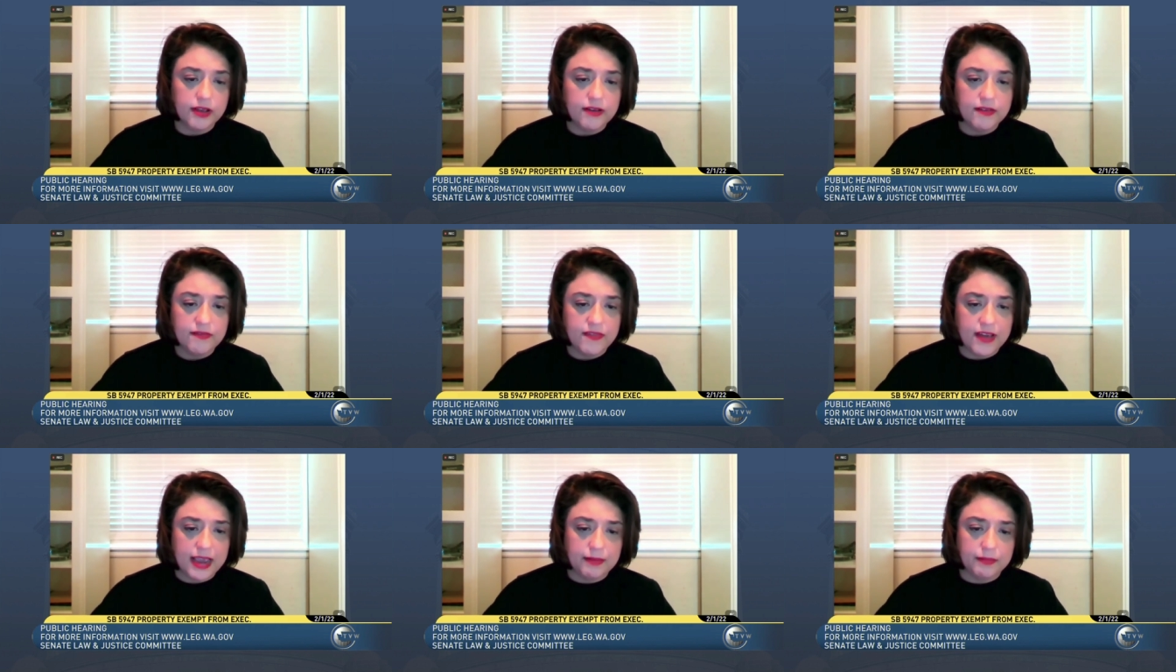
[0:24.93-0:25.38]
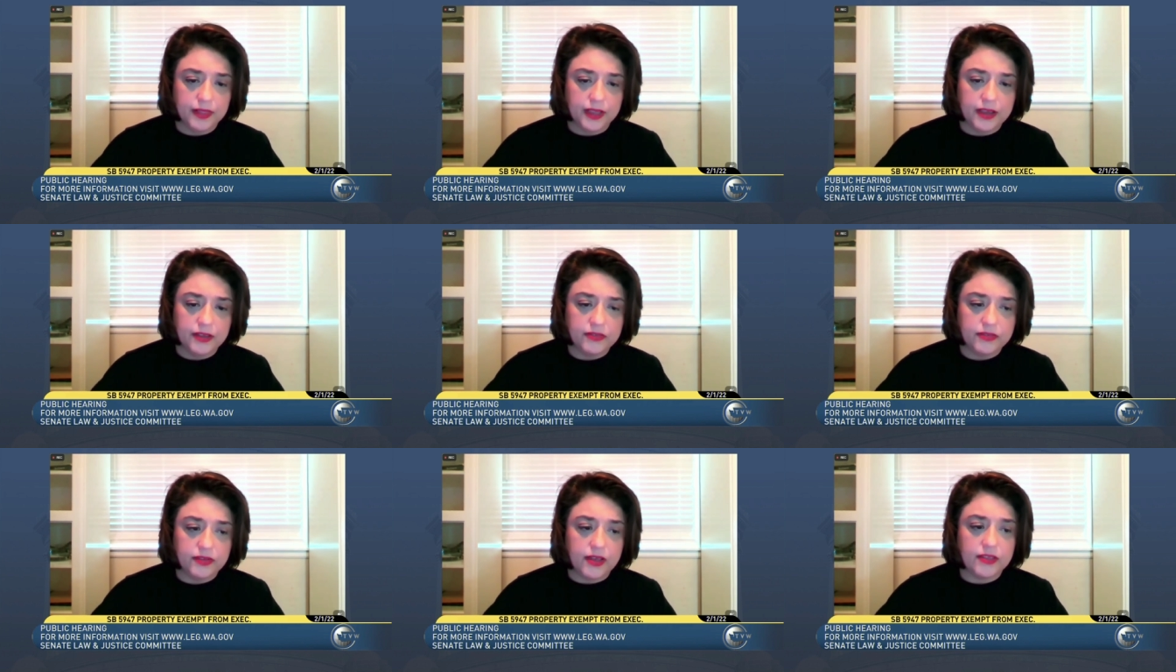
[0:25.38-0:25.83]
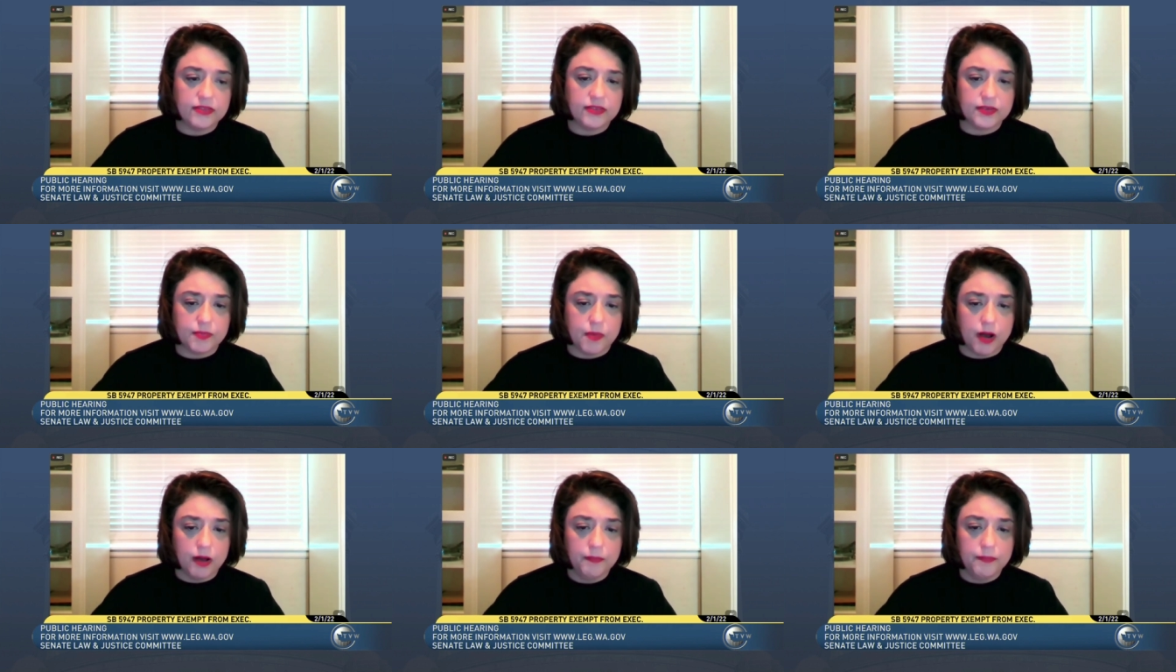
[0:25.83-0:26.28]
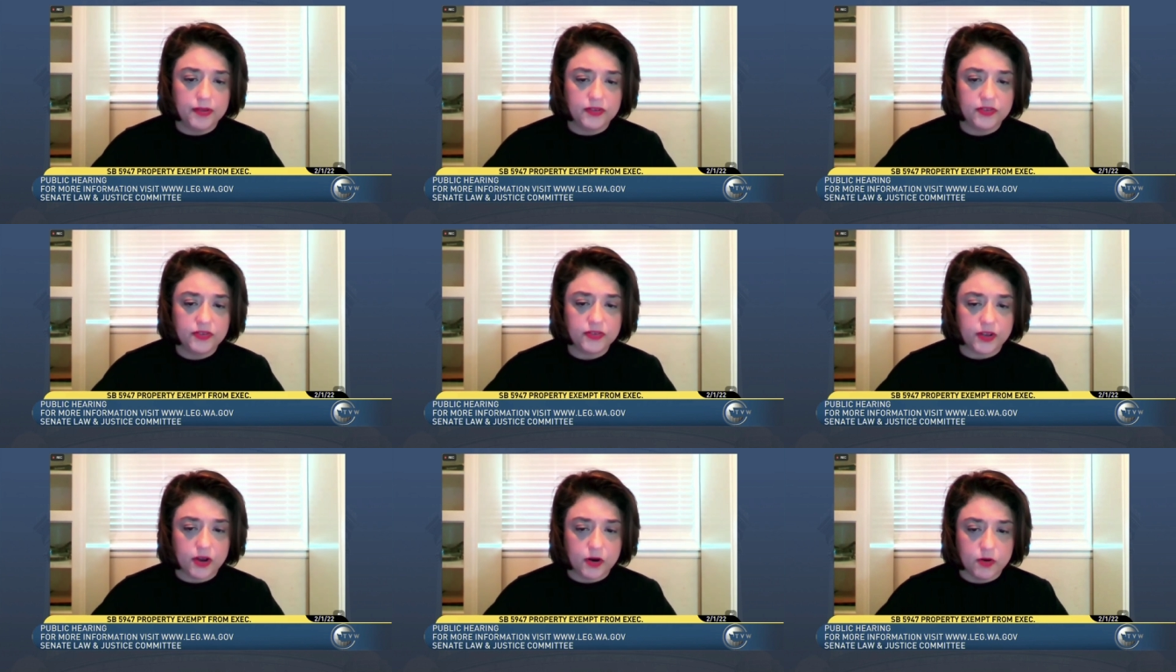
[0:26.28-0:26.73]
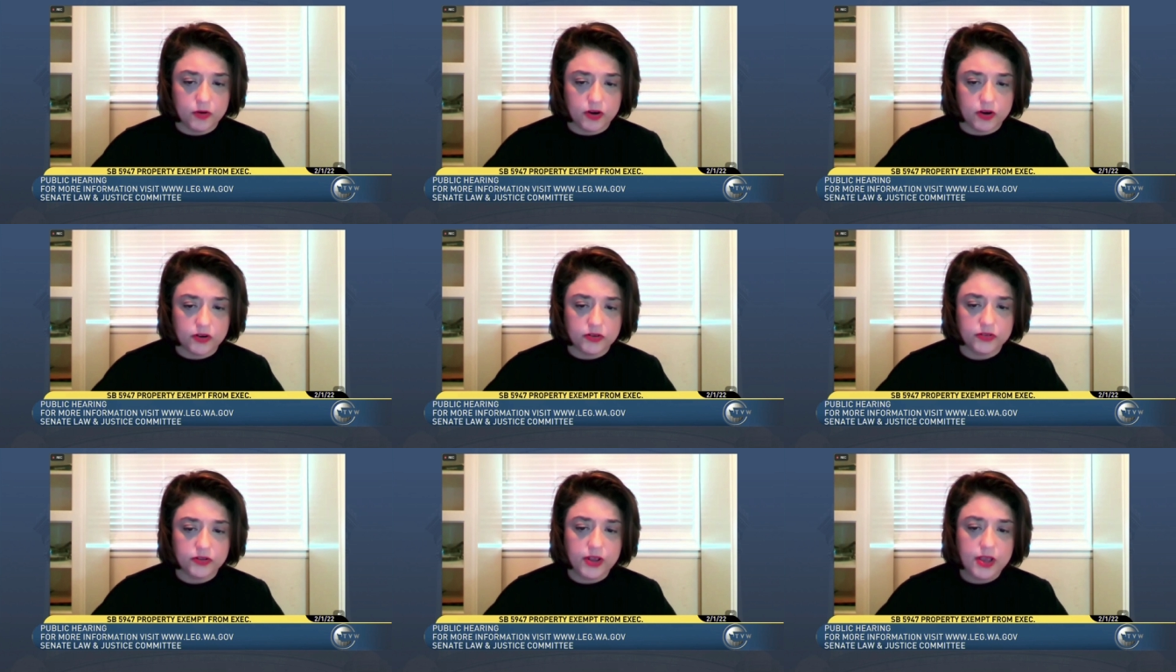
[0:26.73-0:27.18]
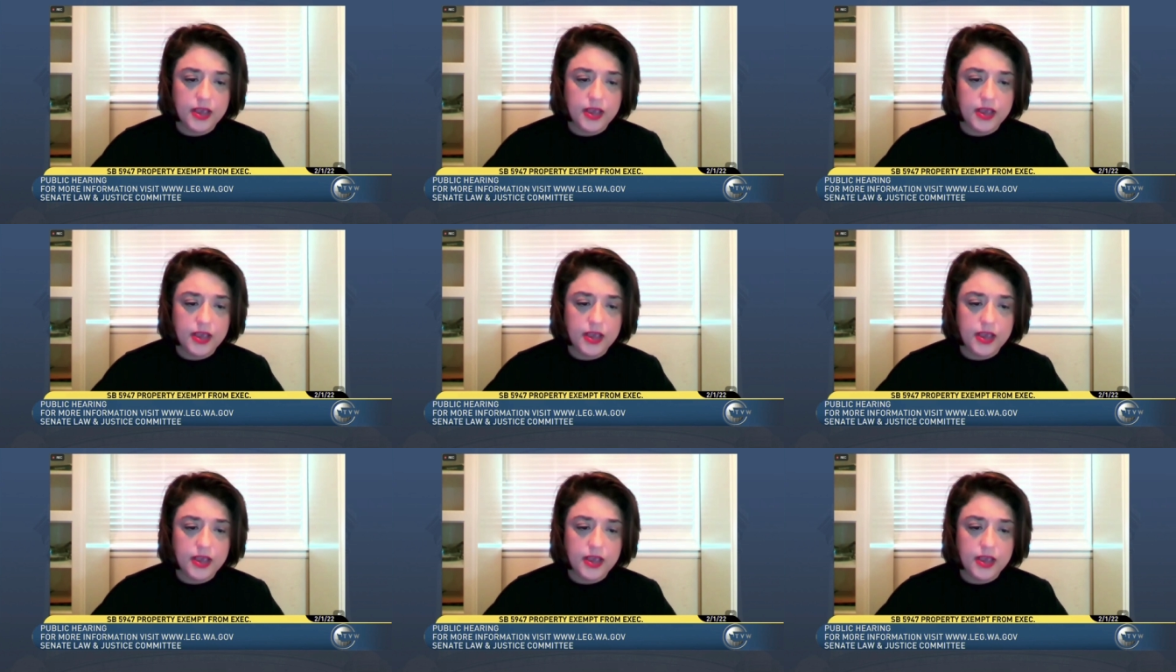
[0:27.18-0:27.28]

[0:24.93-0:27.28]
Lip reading: families, and small business owners